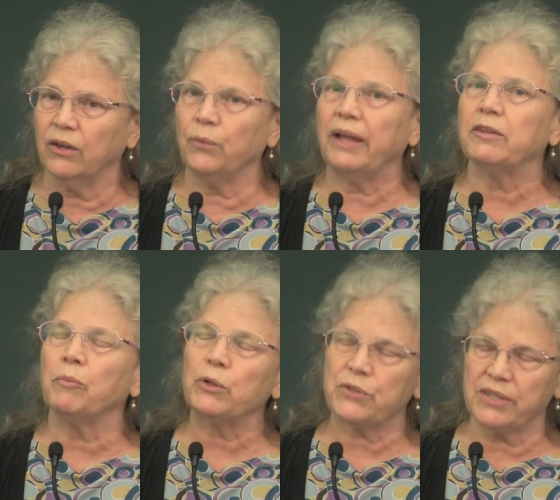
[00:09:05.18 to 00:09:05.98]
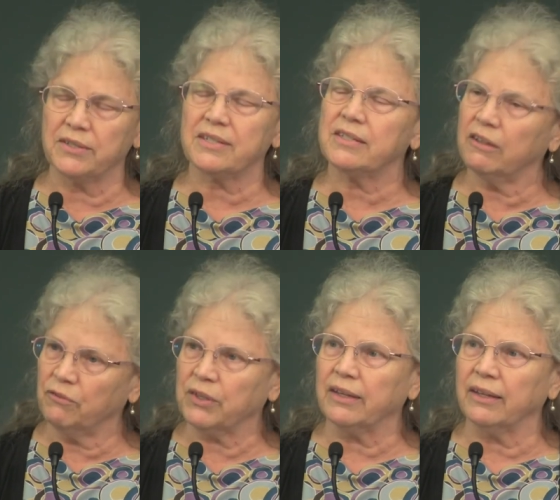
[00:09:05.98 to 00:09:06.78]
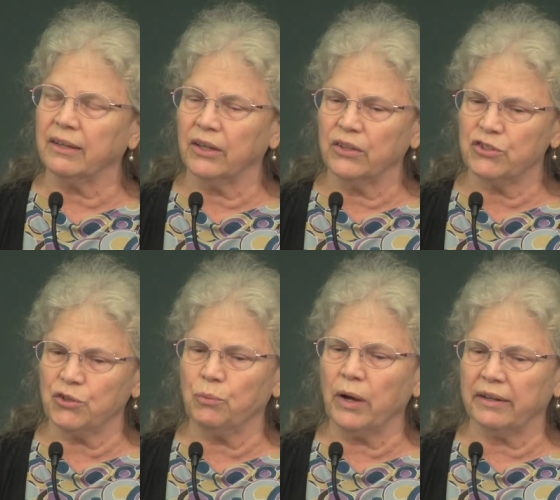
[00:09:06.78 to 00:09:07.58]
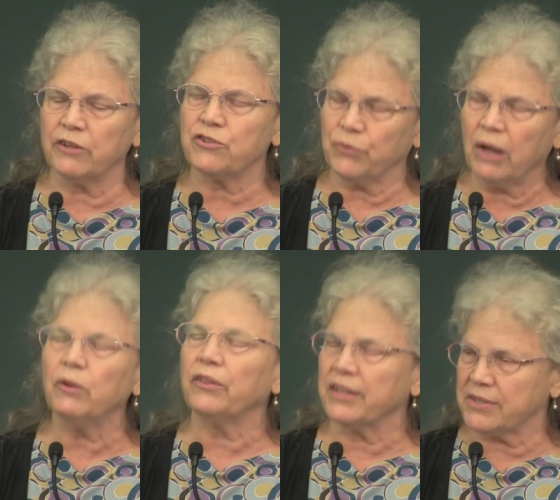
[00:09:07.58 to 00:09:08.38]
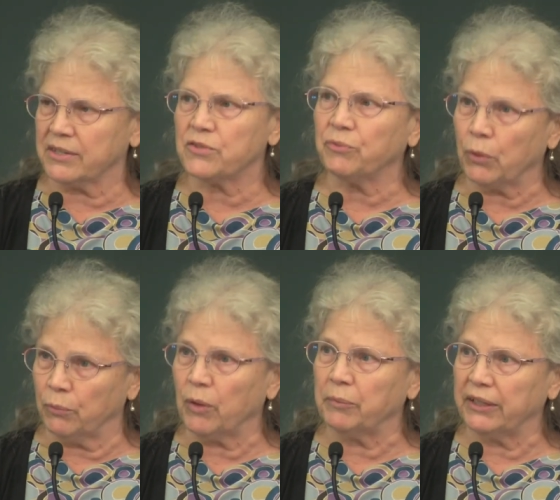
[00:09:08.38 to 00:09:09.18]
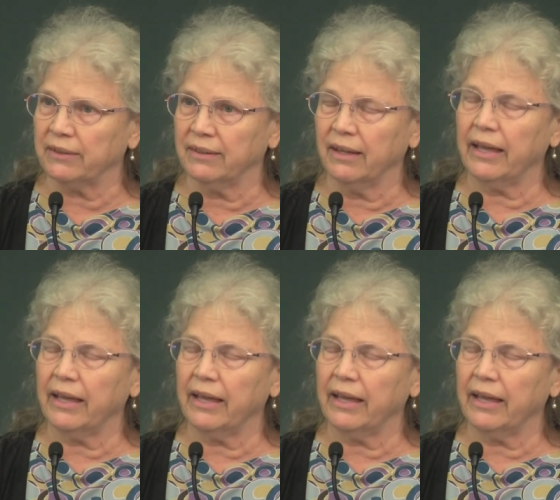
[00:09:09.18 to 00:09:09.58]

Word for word: who had the most sensitivity to what a struggle this is for a woman,